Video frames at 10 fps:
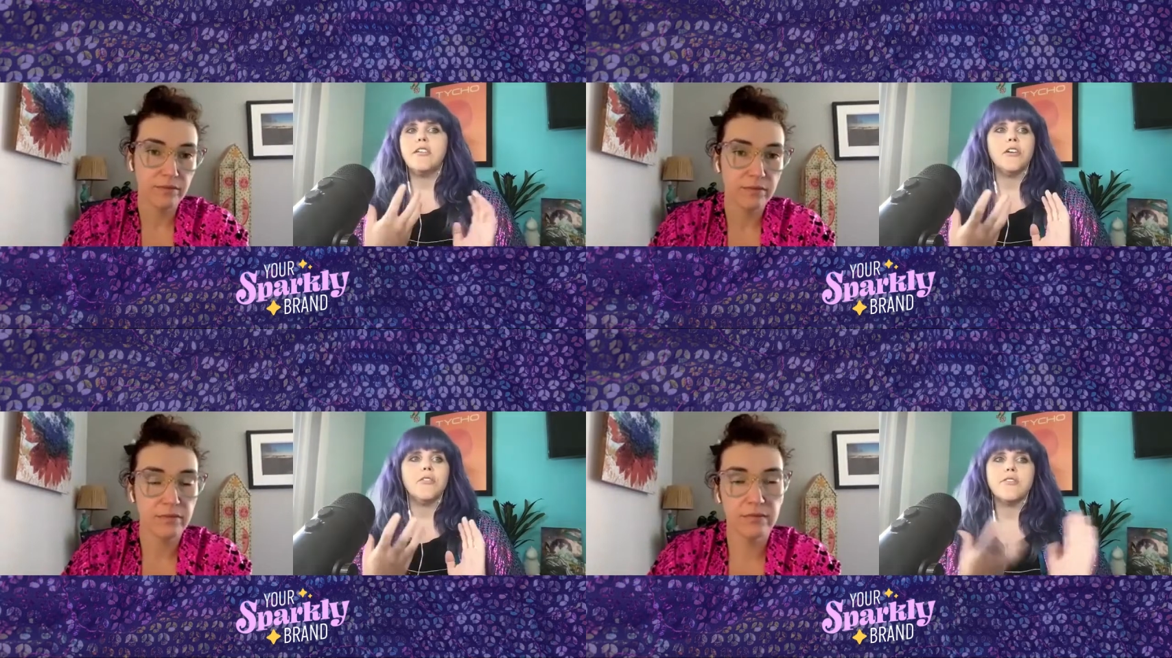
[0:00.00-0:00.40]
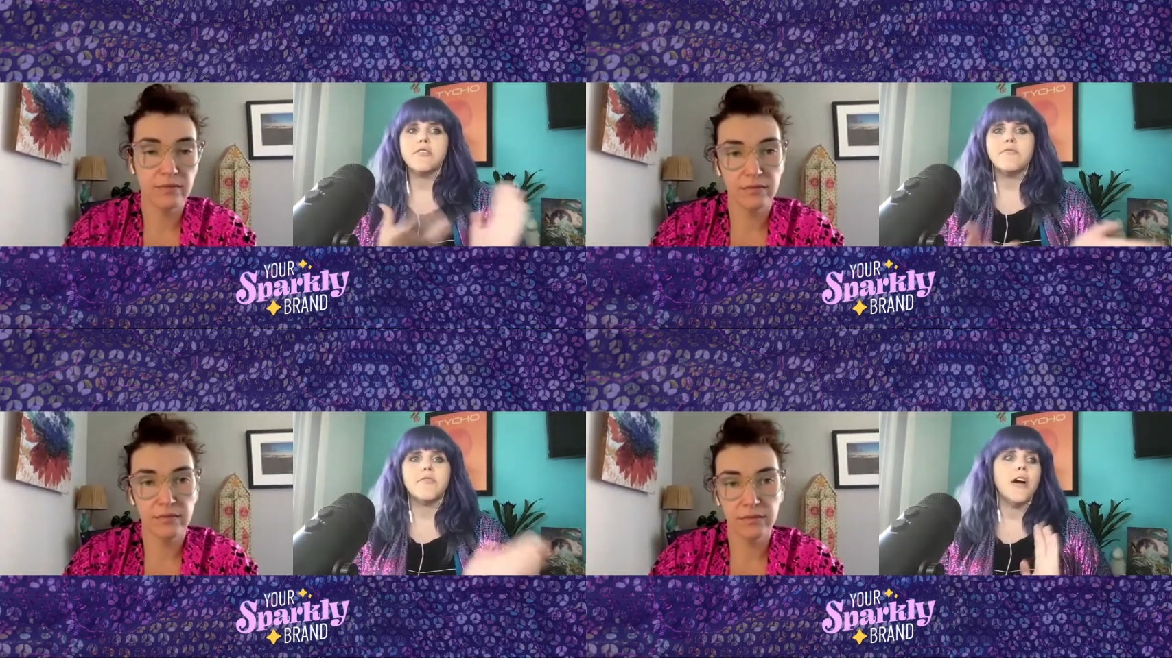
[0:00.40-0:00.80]
Speaker 1: you know,
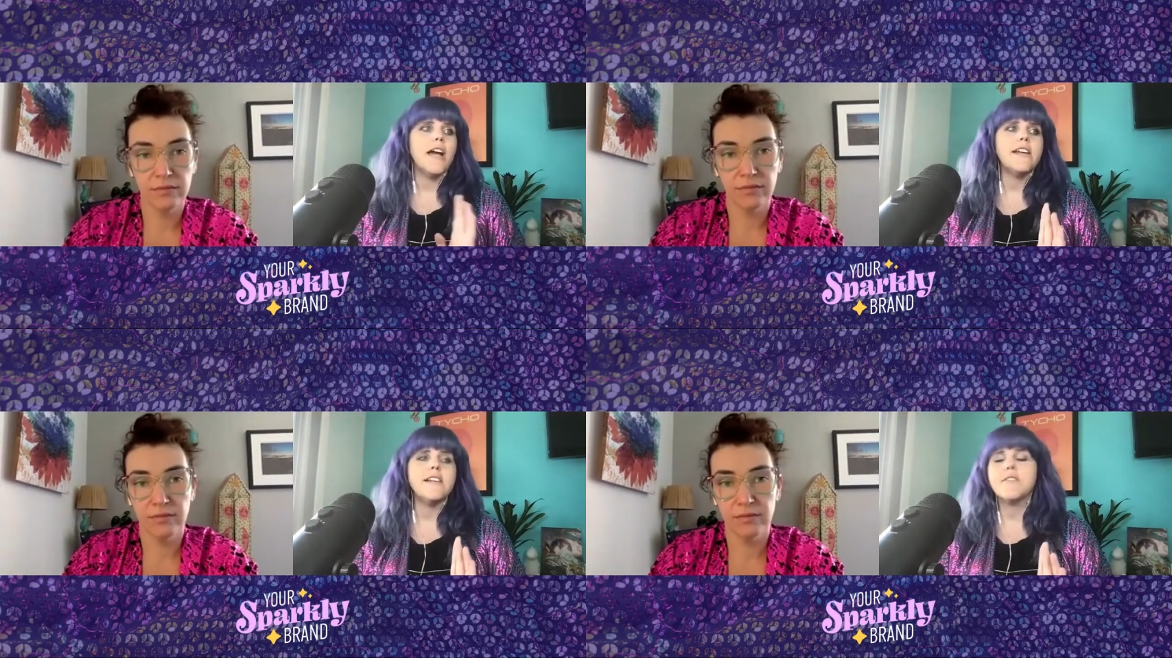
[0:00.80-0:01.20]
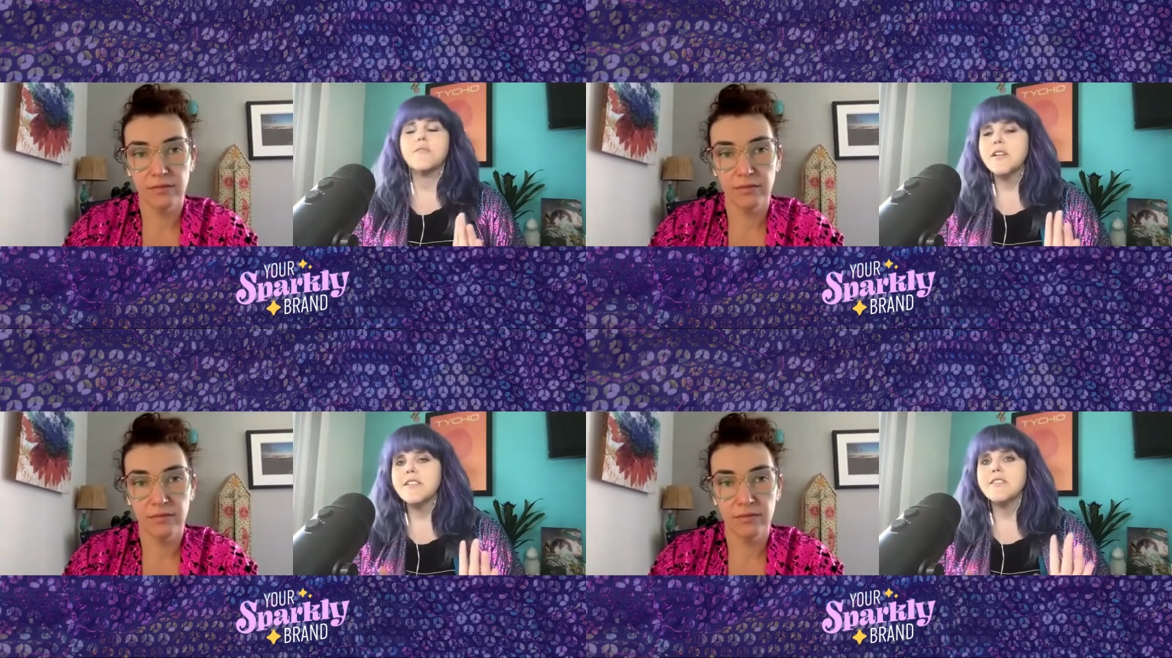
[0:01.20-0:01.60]
there's varieties
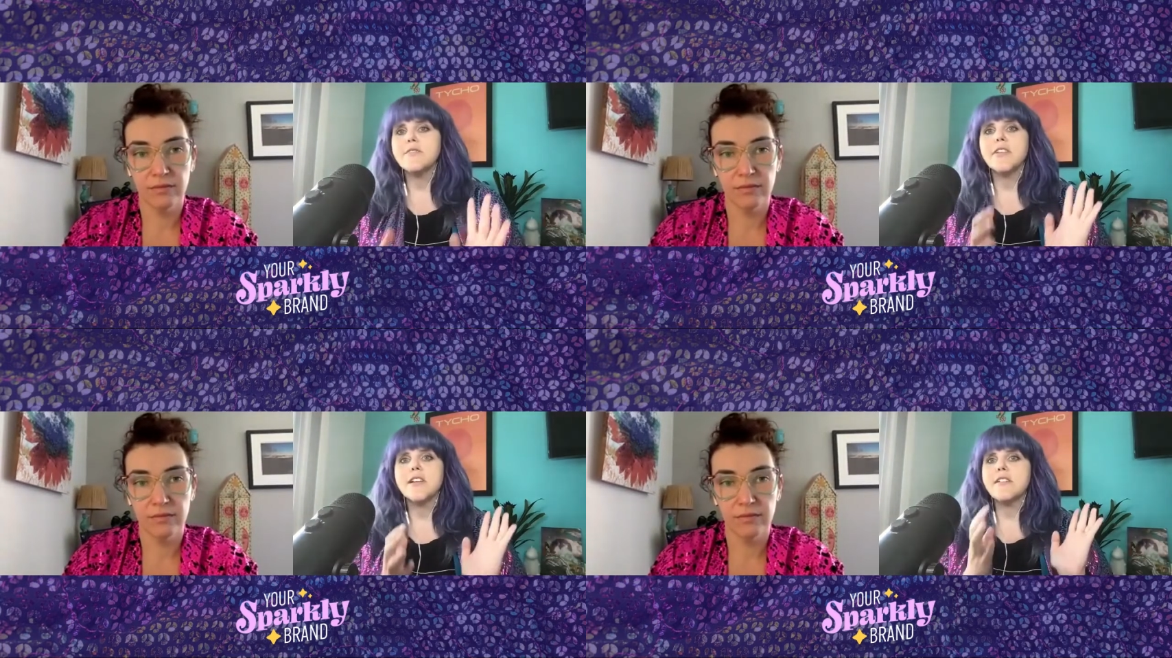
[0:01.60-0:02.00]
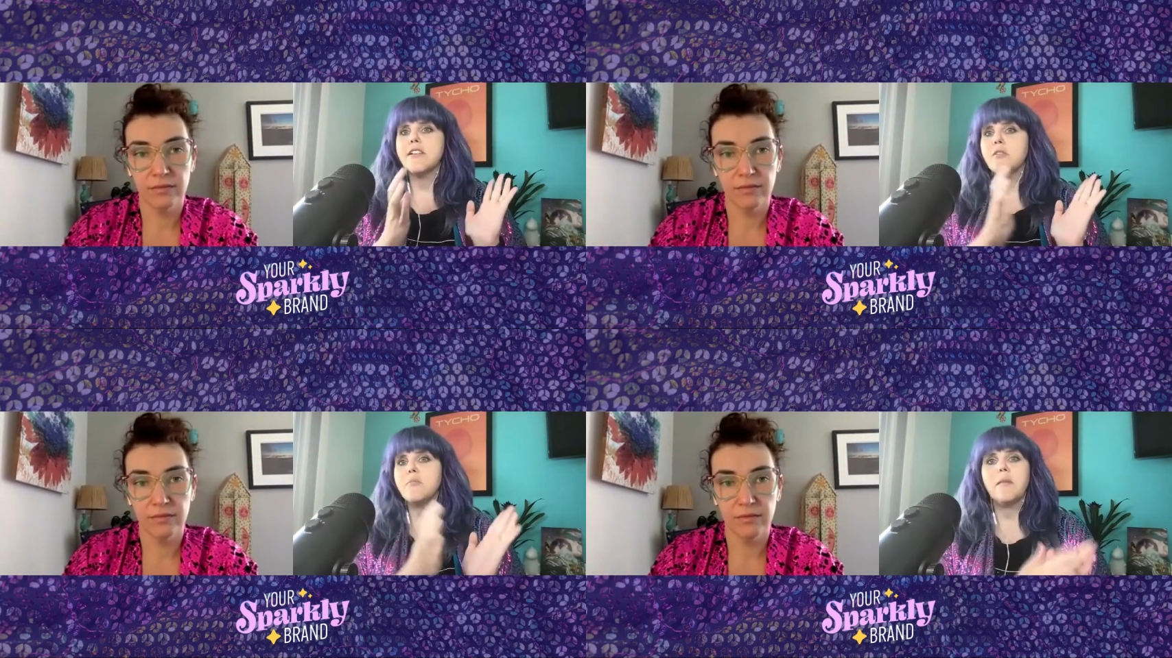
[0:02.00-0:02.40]
of reasons for this,
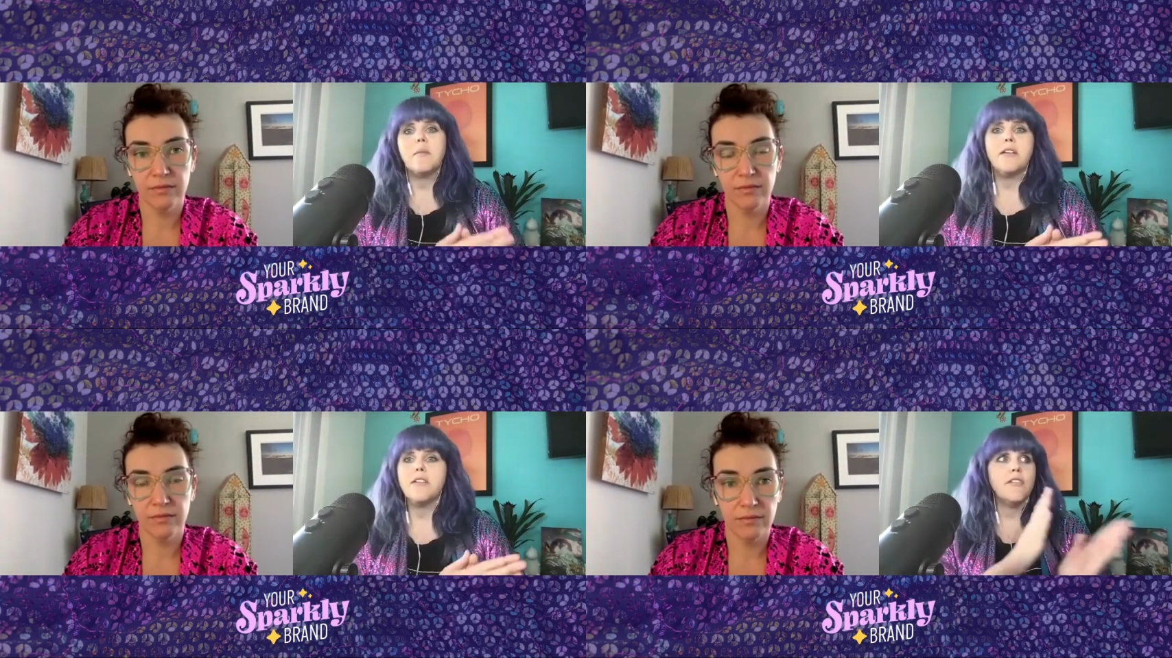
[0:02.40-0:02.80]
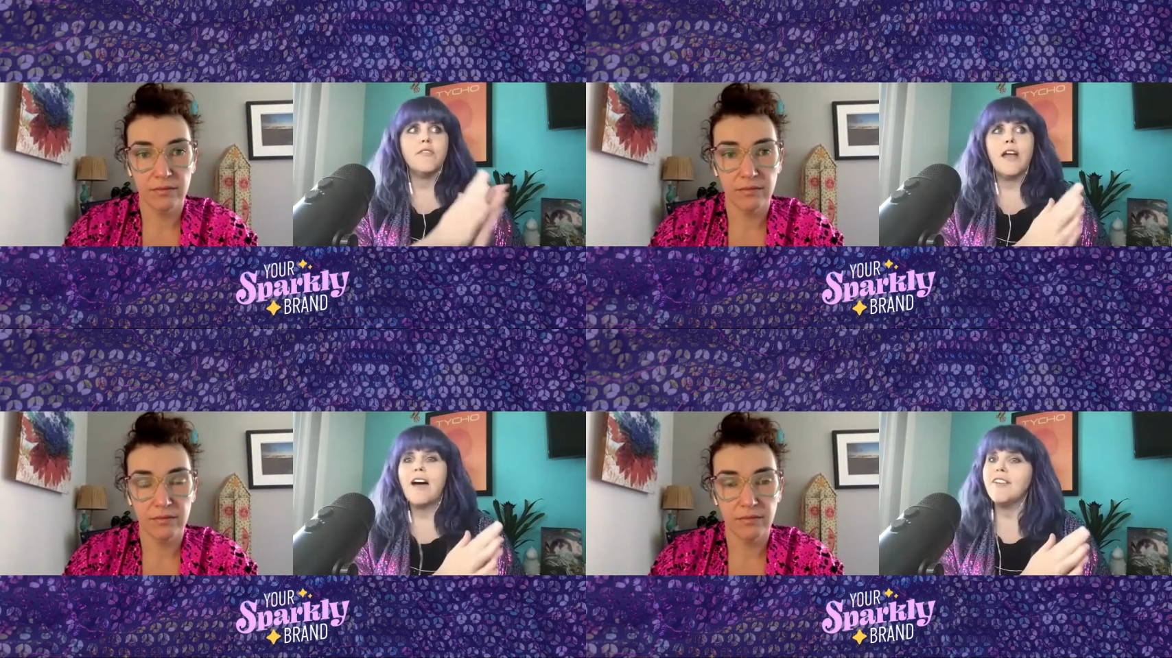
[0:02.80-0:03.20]
you know, maybe
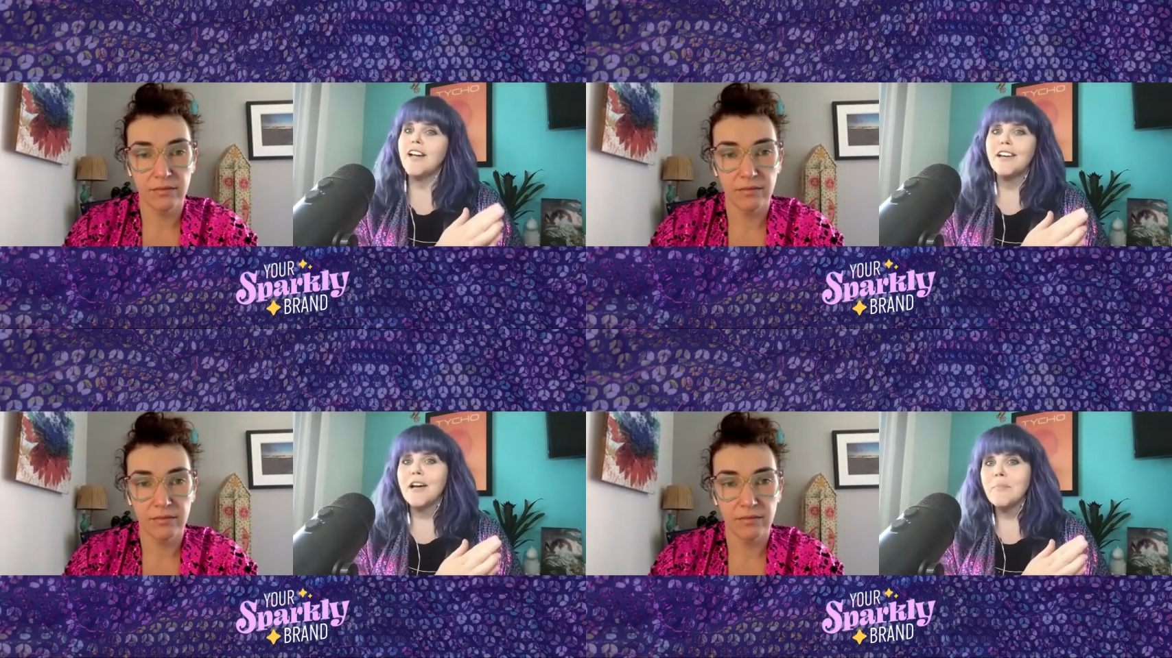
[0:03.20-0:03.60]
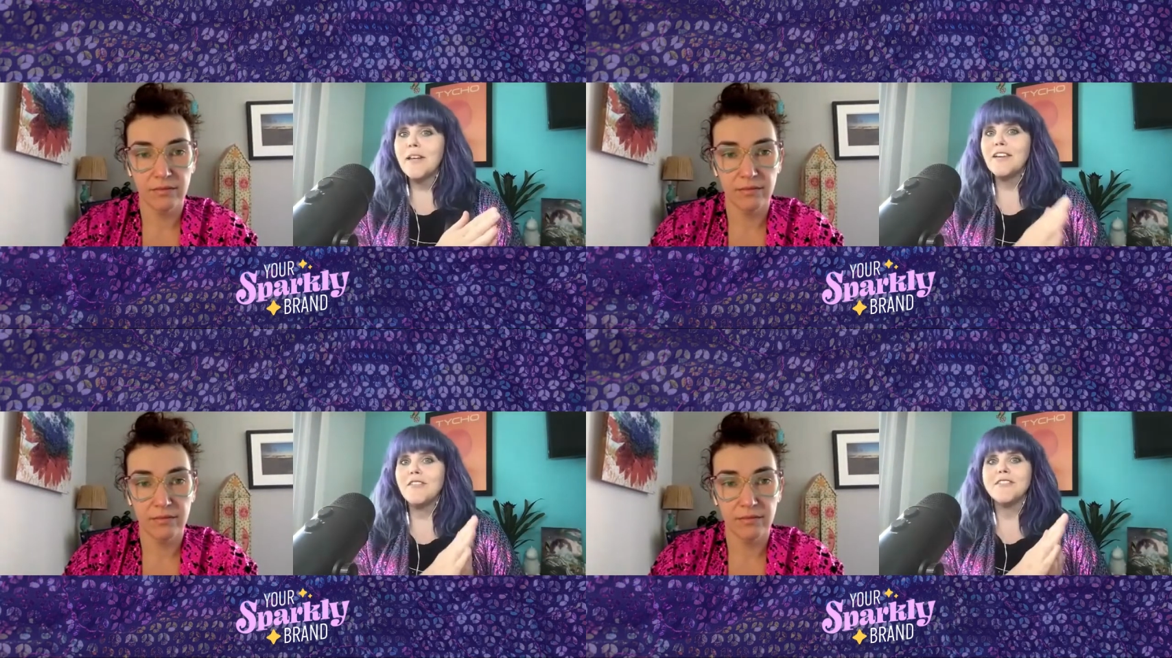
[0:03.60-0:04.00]
you have haven't gotten up
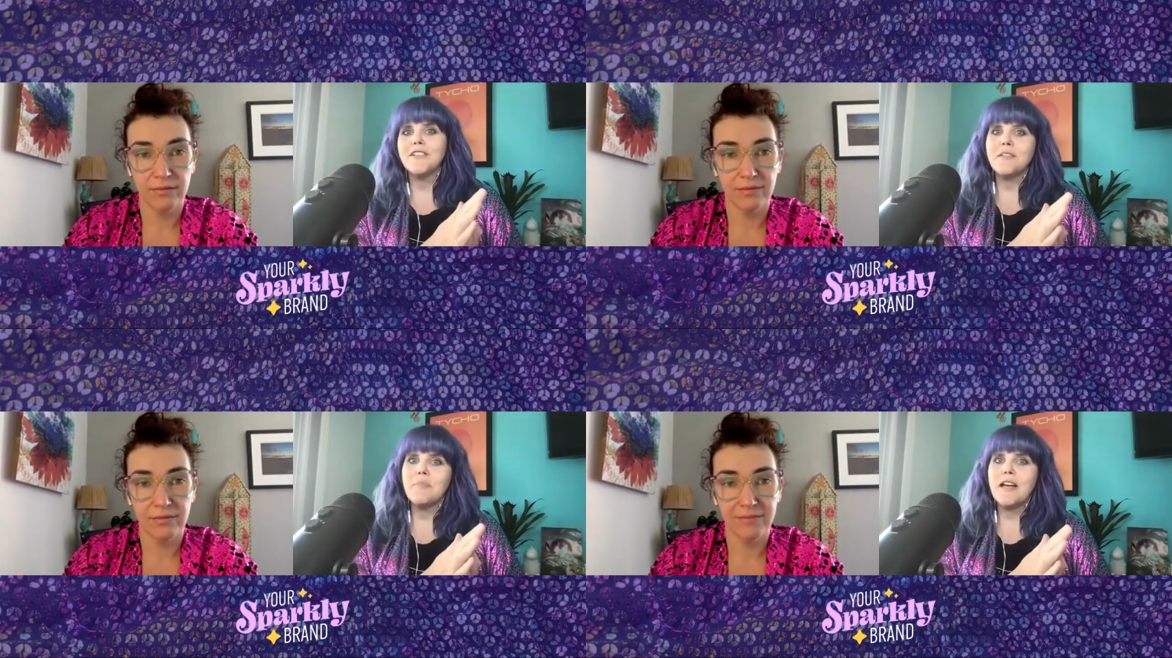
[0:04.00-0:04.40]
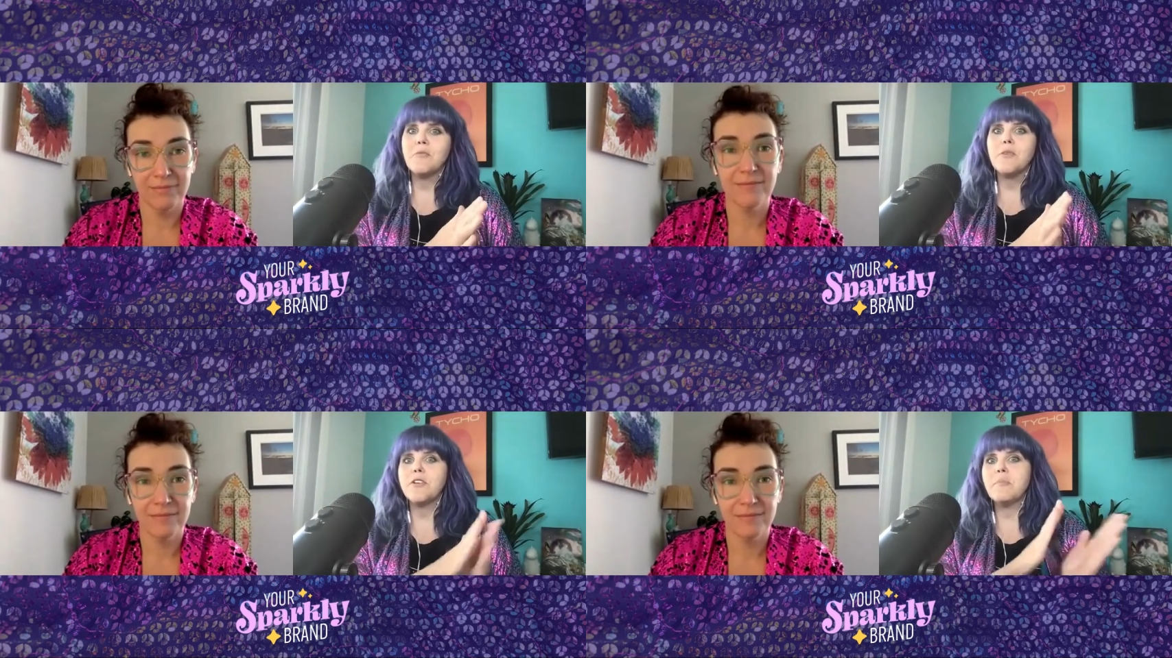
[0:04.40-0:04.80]
yet, you're still in
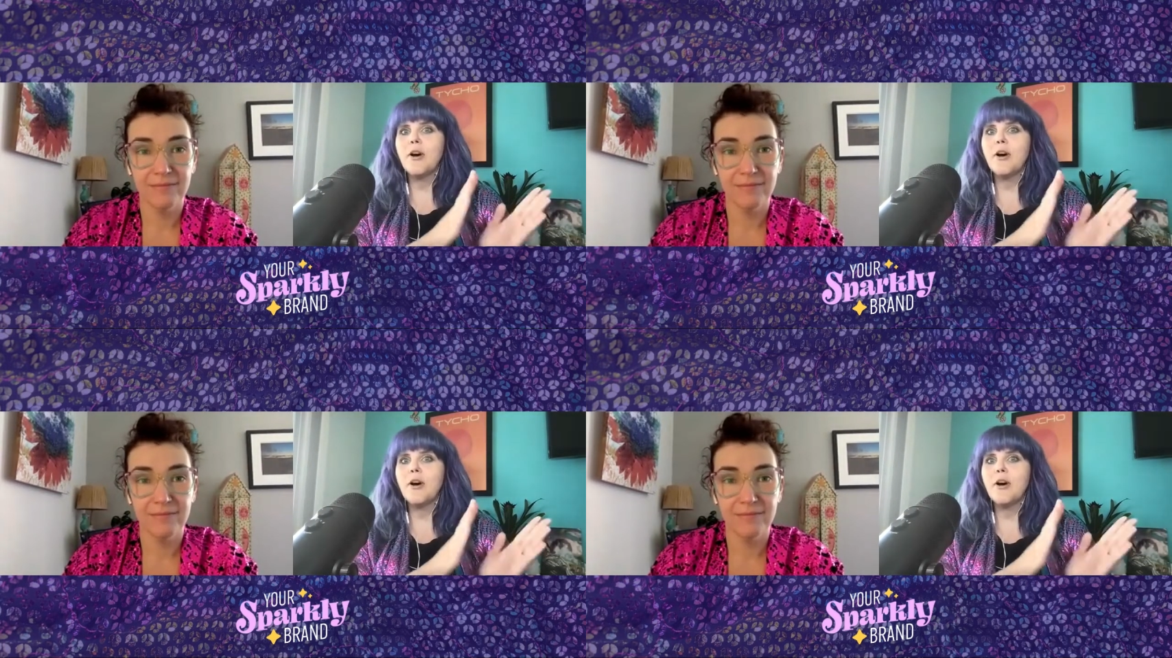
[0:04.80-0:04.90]
bed with your